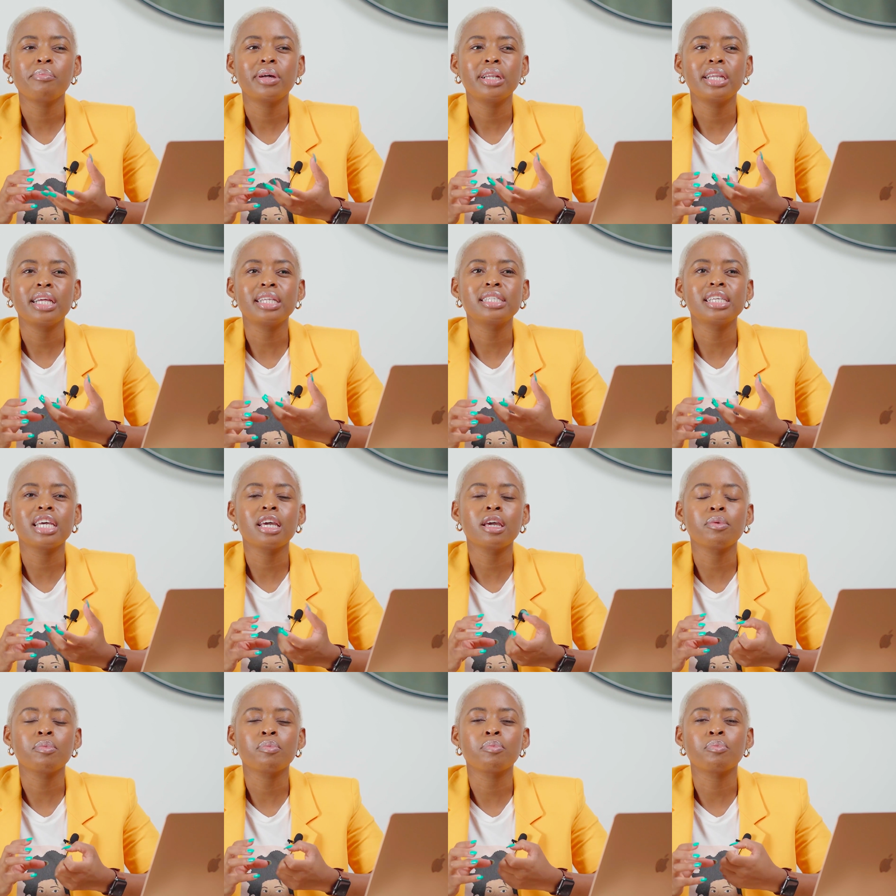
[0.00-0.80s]
let's
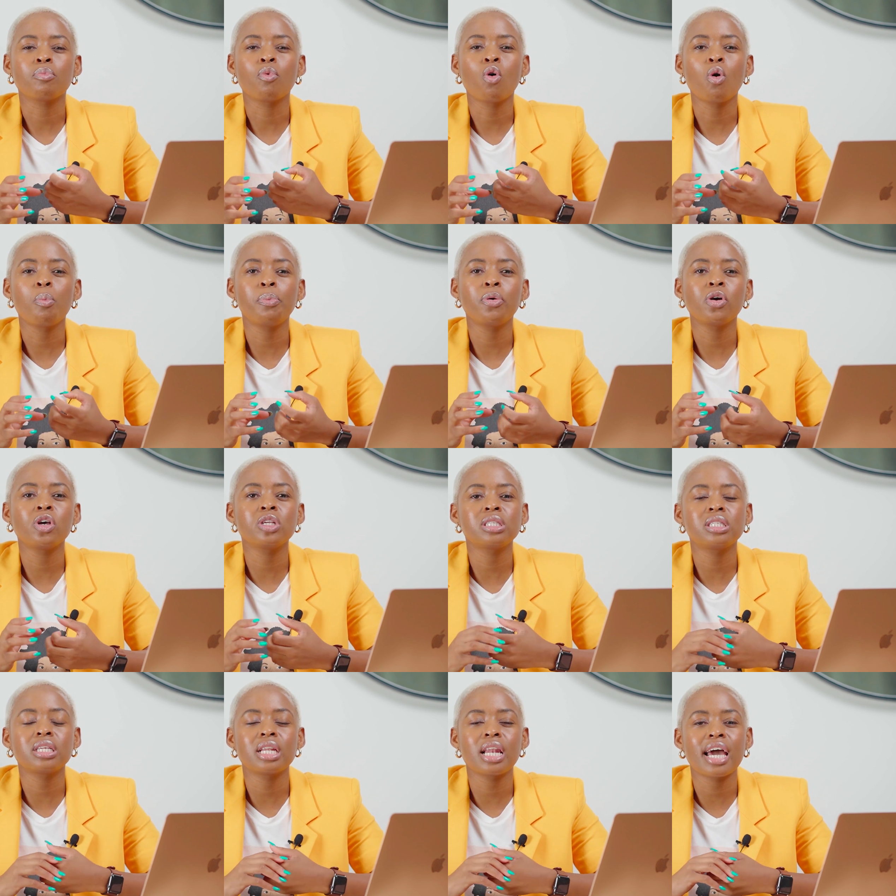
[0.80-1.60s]
say more
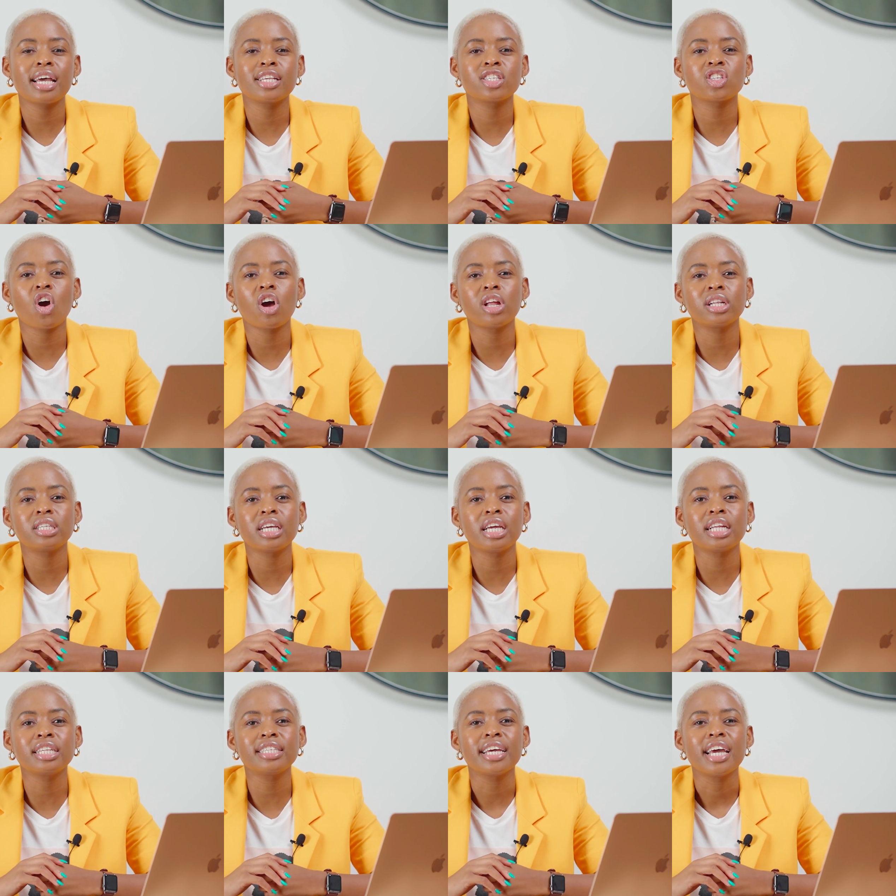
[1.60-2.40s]
personalized
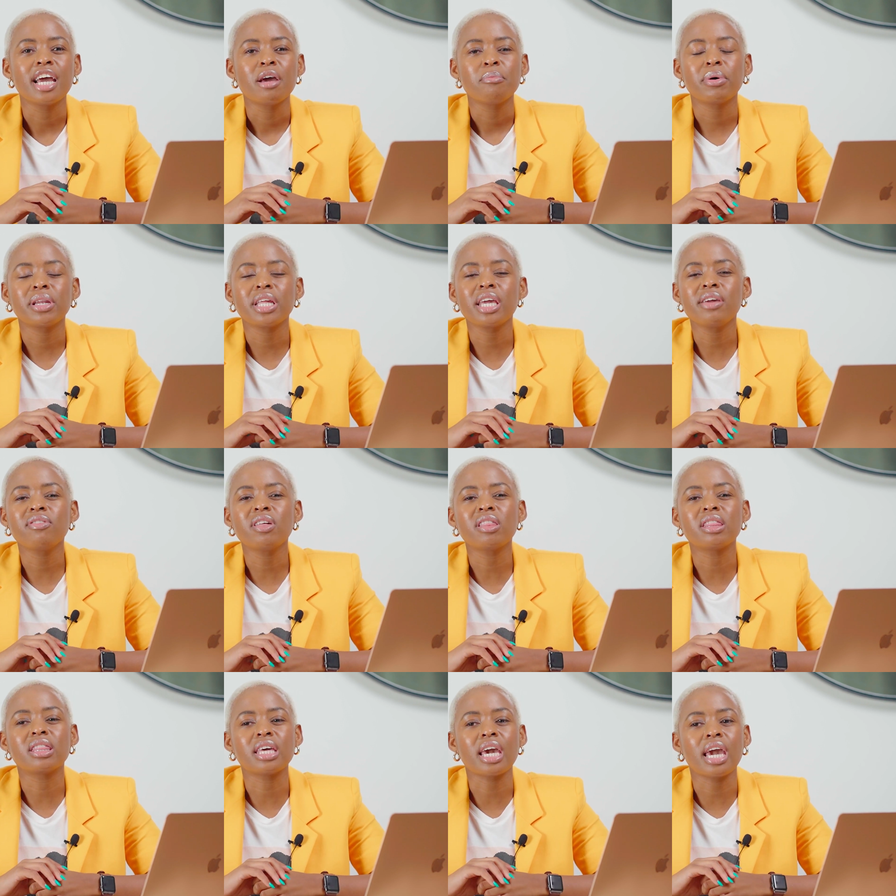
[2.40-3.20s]
content, but
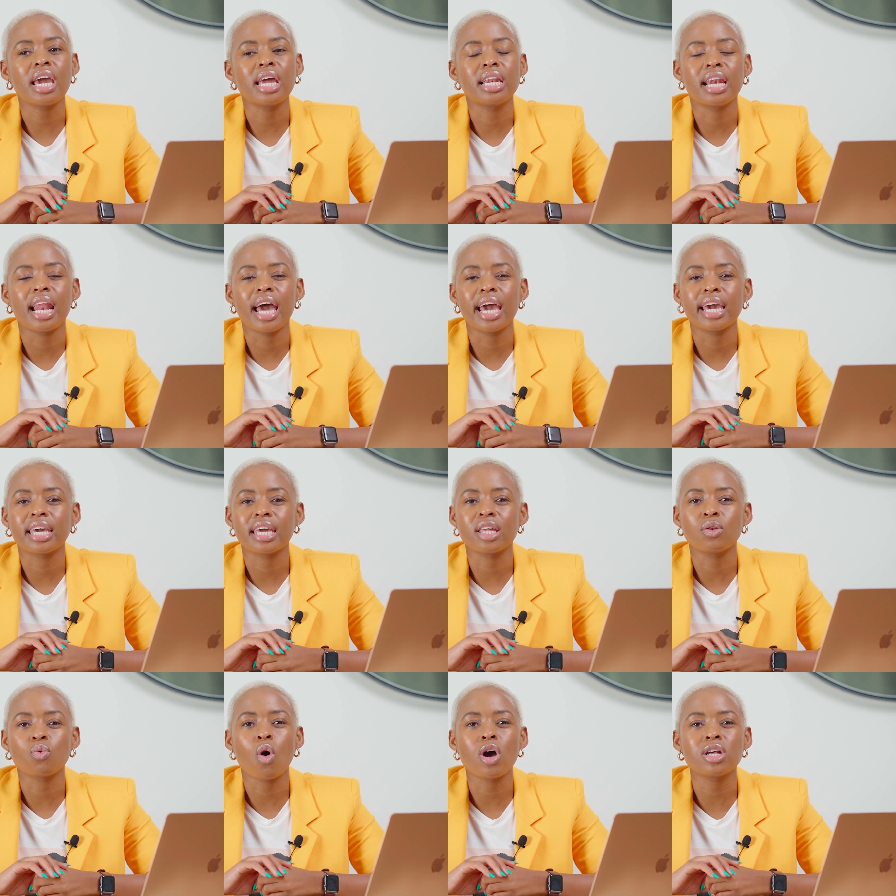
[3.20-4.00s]
even then,
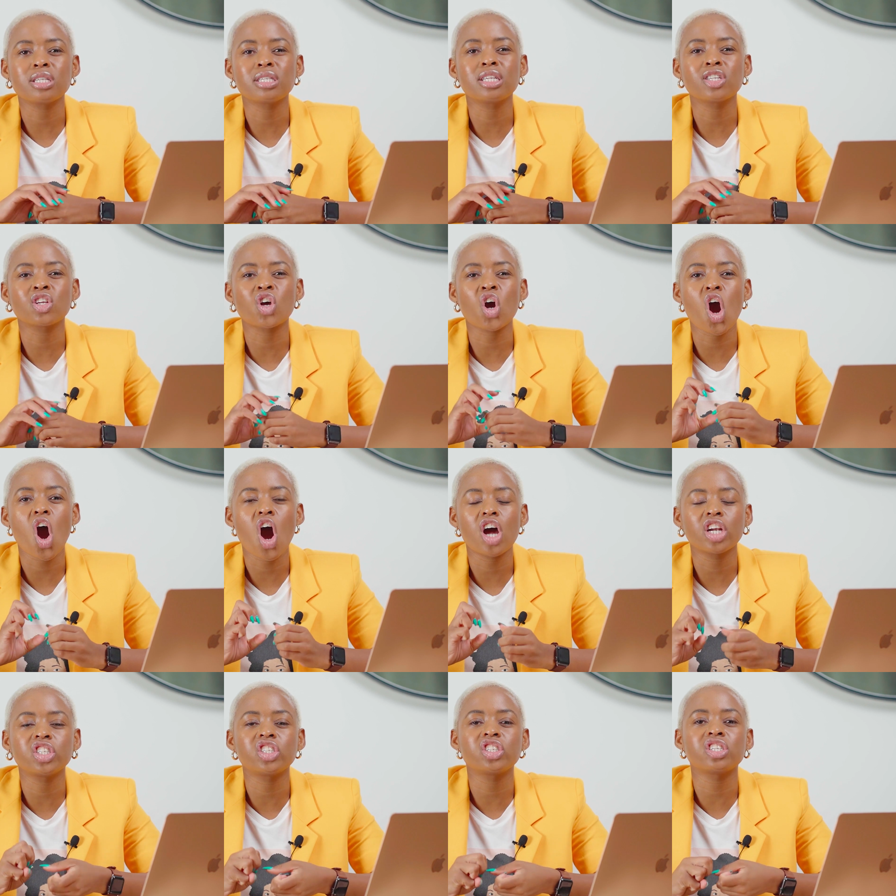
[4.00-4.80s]
like it wasn't
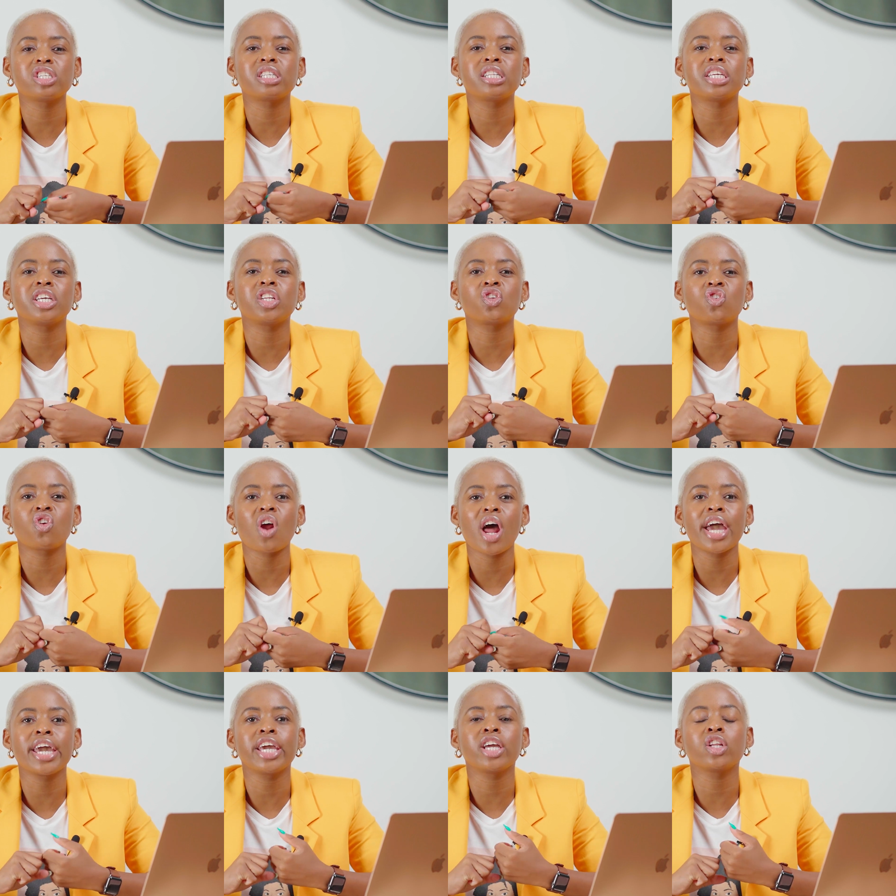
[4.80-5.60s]
consciously
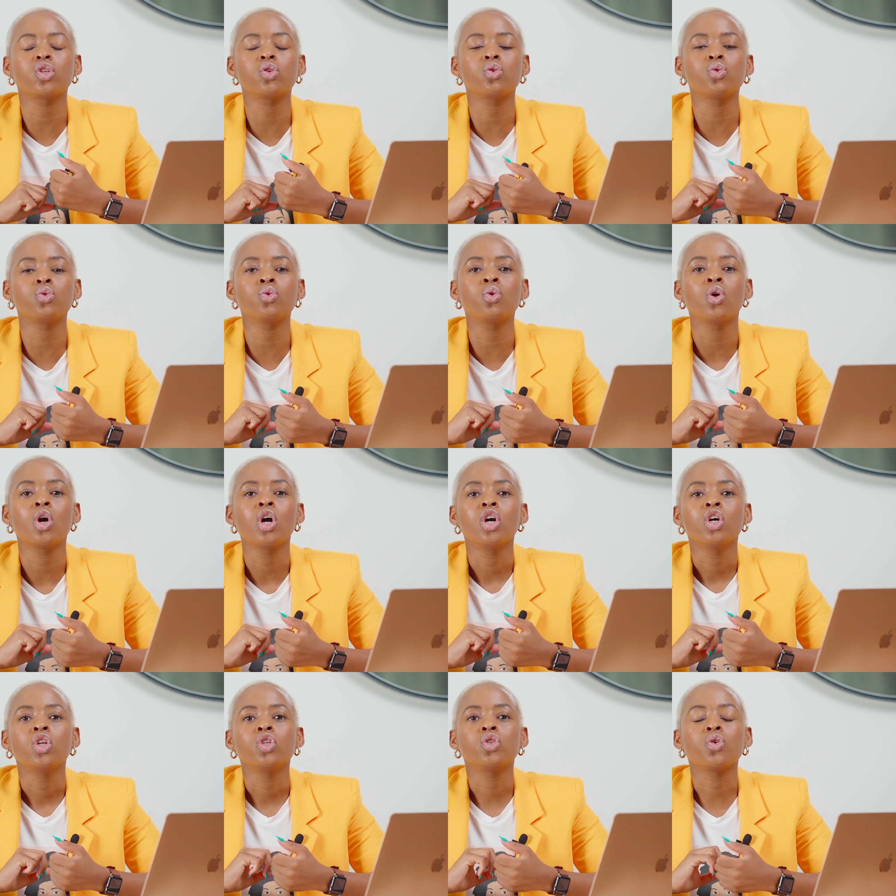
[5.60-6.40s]
trying to
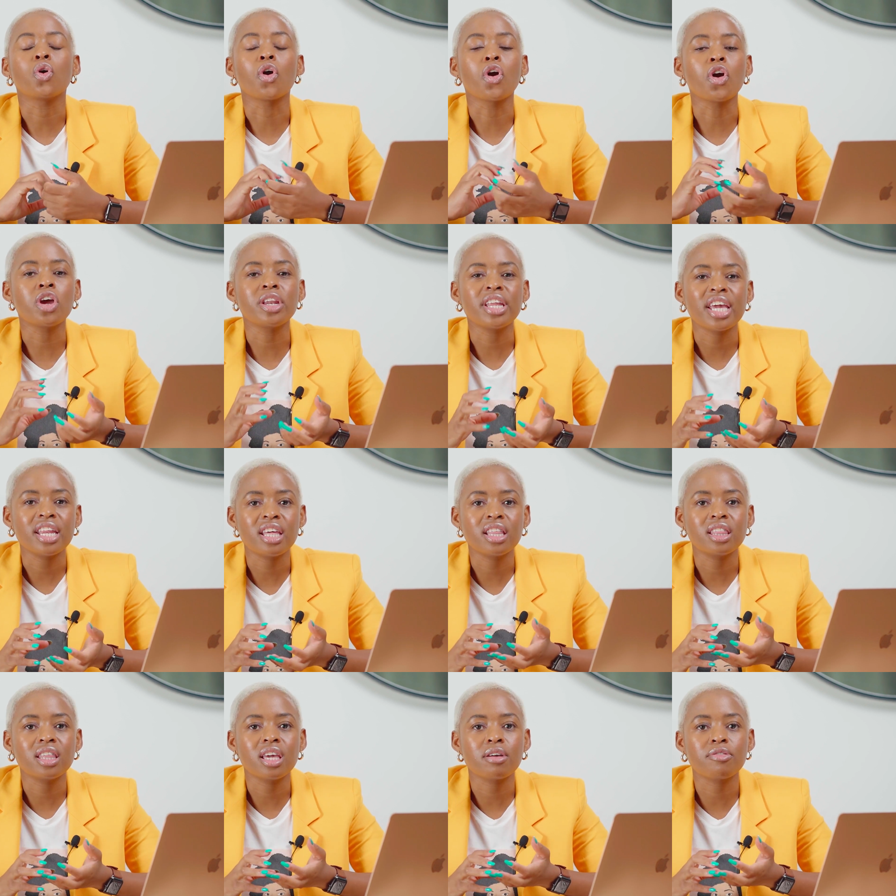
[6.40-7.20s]
earn
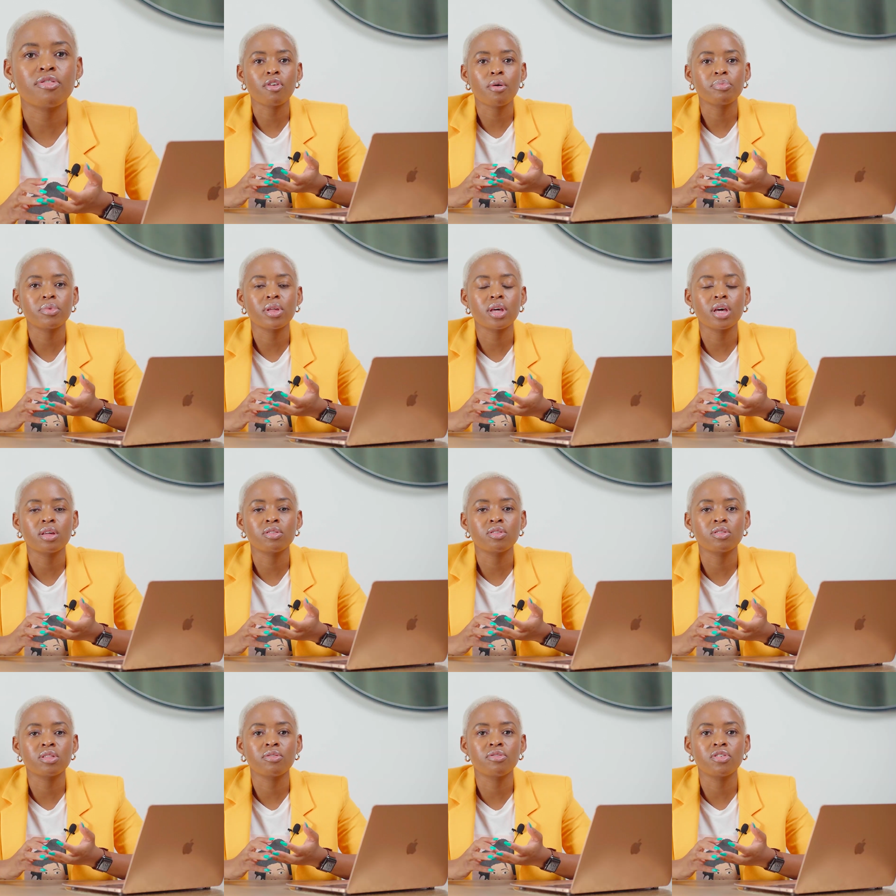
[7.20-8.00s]
anything from
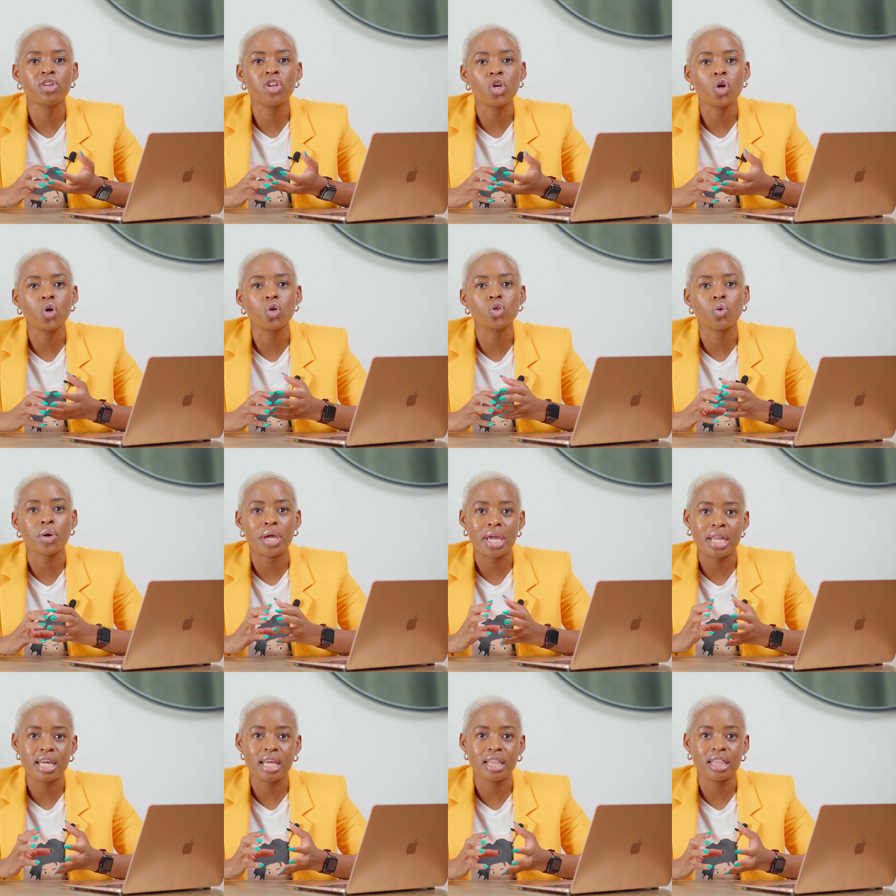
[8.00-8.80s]
the videos or
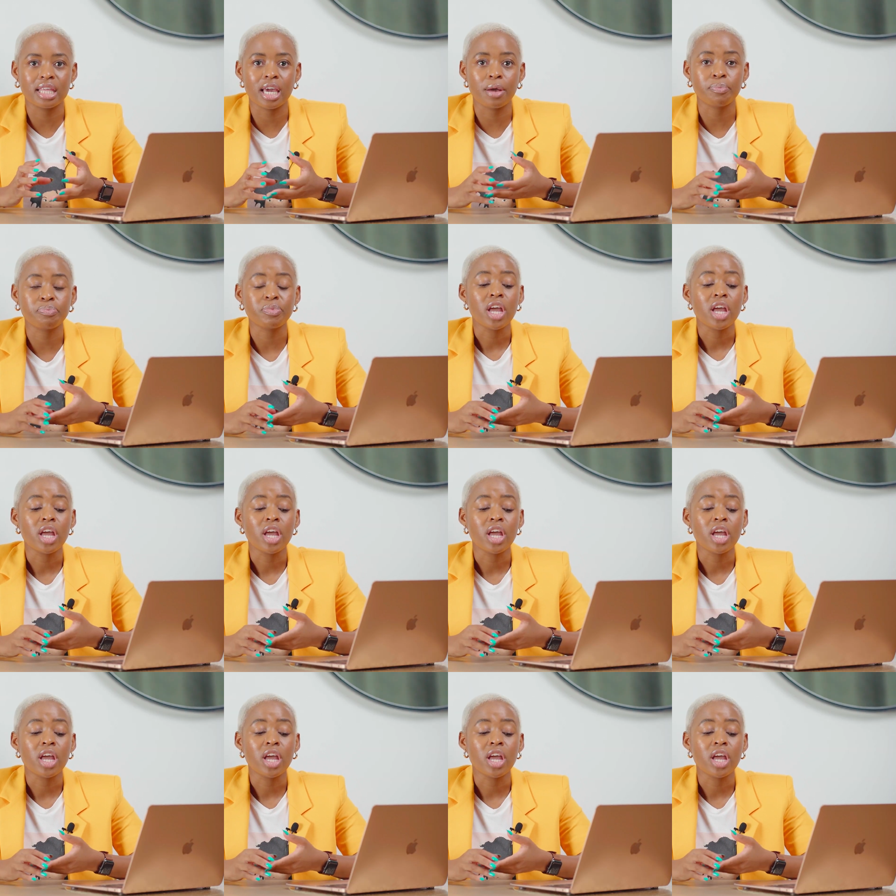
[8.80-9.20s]
anything.